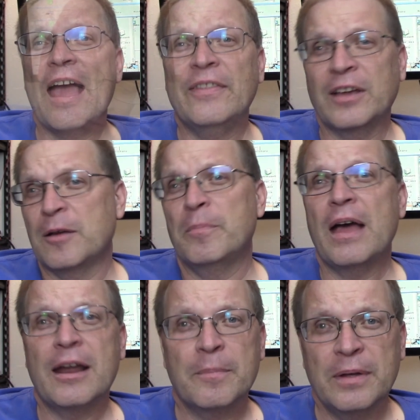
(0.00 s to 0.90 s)
And the
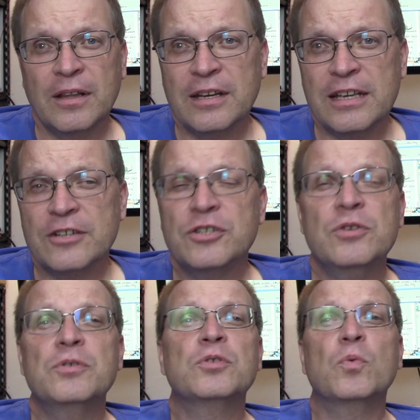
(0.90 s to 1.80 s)
compatibility
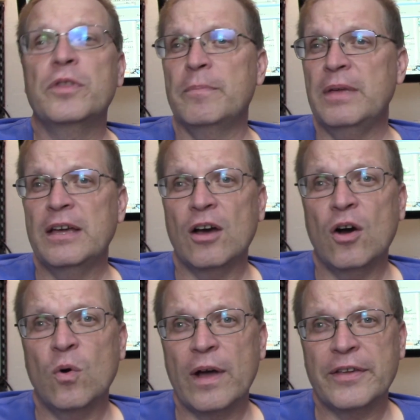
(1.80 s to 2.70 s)
issues with
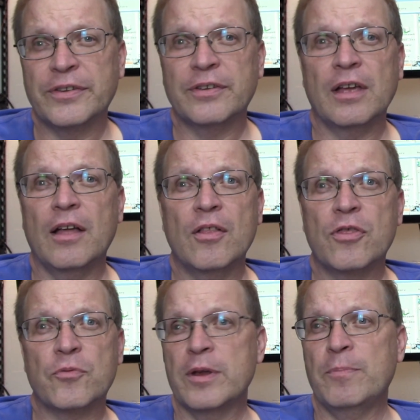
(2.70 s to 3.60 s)
AmigaOS
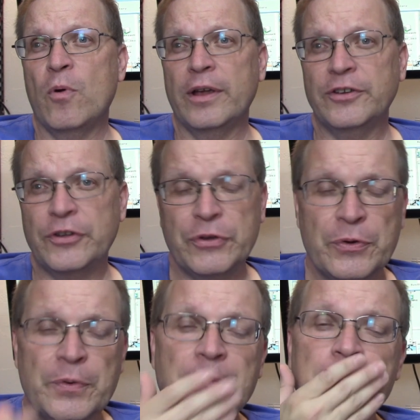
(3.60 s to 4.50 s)
3.2,